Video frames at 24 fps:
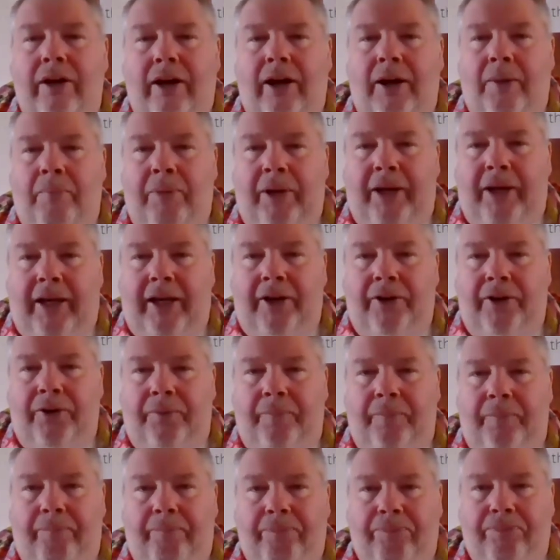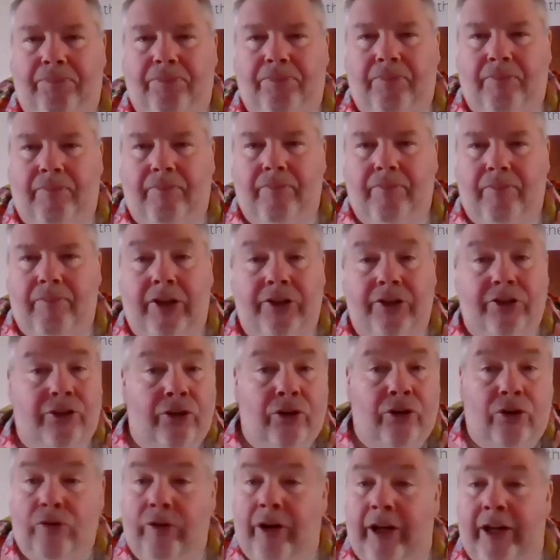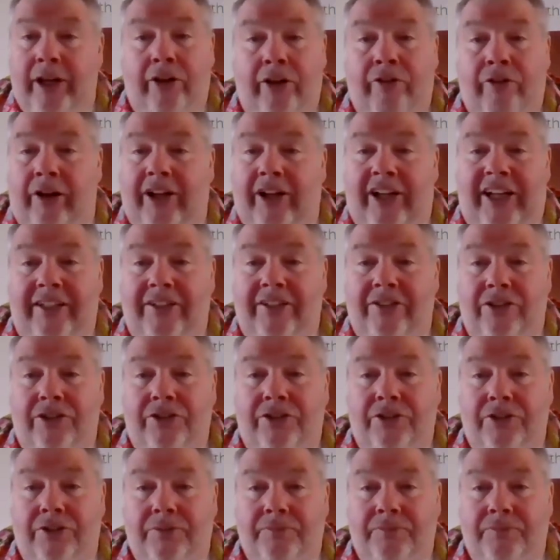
are picking up. There's no right or wrong answers.